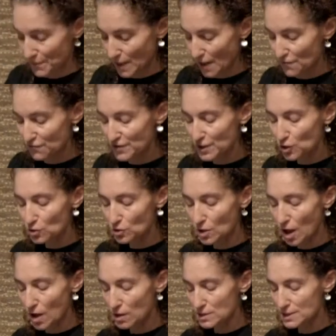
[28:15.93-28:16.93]
a figure
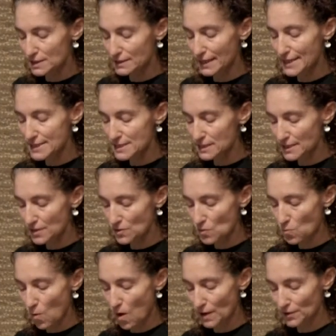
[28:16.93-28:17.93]
lolls lazily in
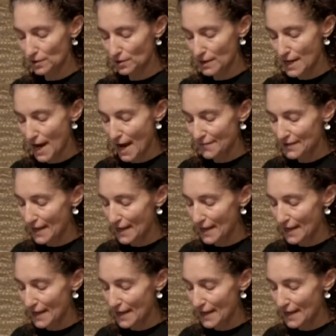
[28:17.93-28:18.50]
the water, and